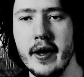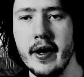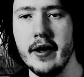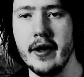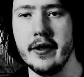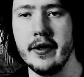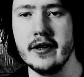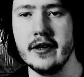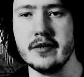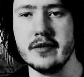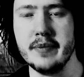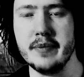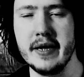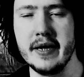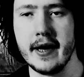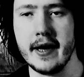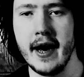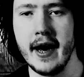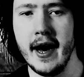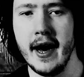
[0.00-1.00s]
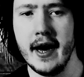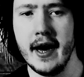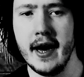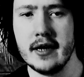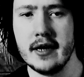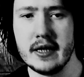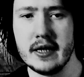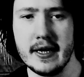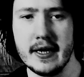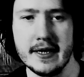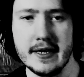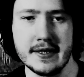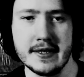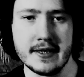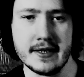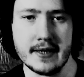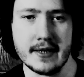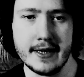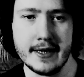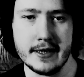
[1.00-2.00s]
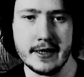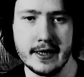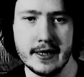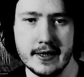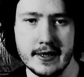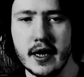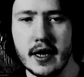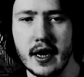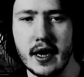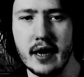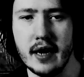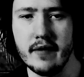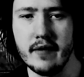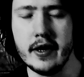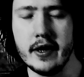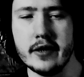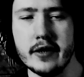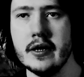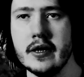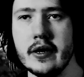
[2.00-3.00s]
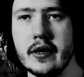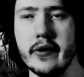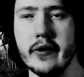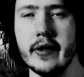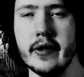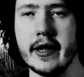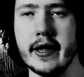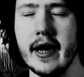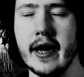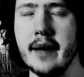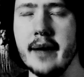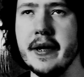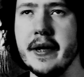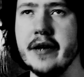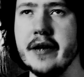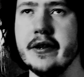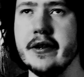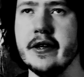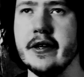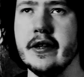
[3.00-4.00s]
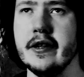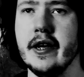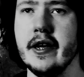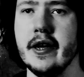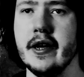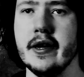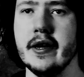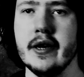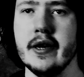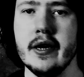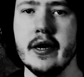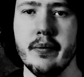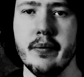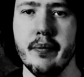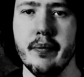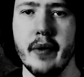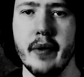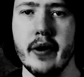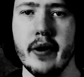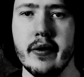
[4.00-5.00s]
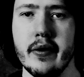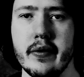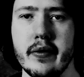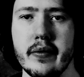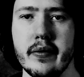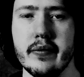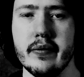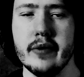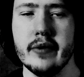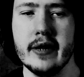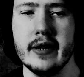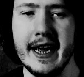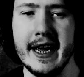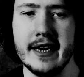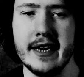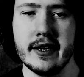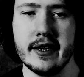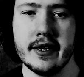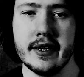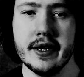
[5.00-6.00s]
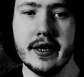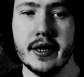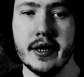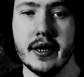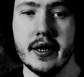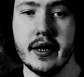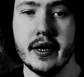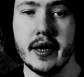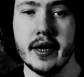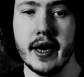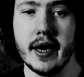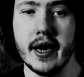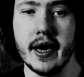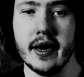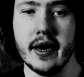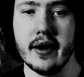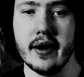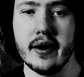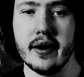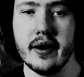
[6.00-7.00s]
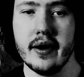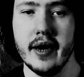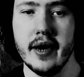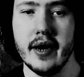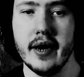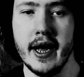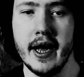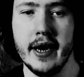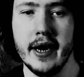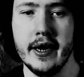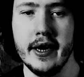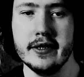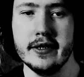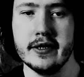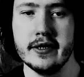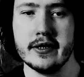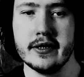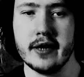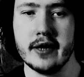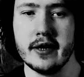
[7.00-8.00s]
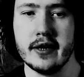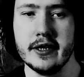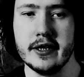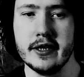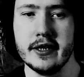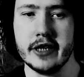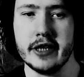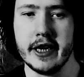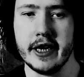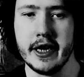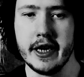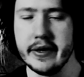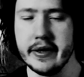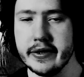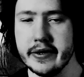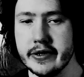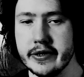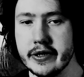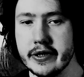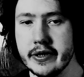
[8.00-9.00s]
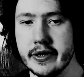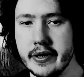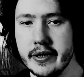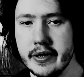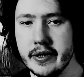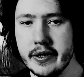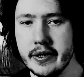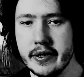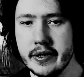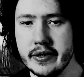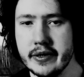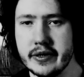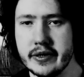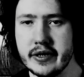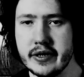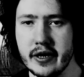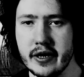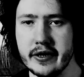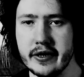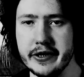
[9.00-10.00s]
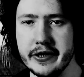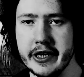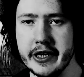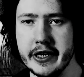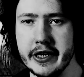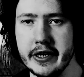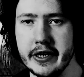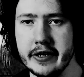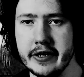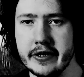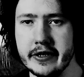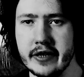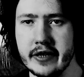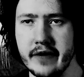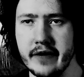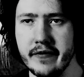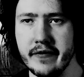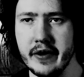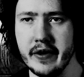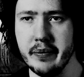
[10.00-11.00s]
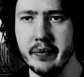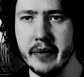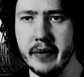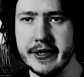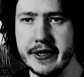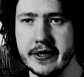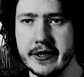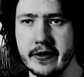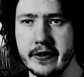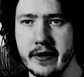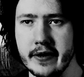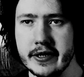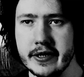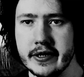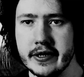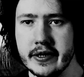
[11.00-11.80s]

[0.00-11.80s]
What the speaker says: there's been countless legends of those who look up into the moonlight and then start to change into something monstrous.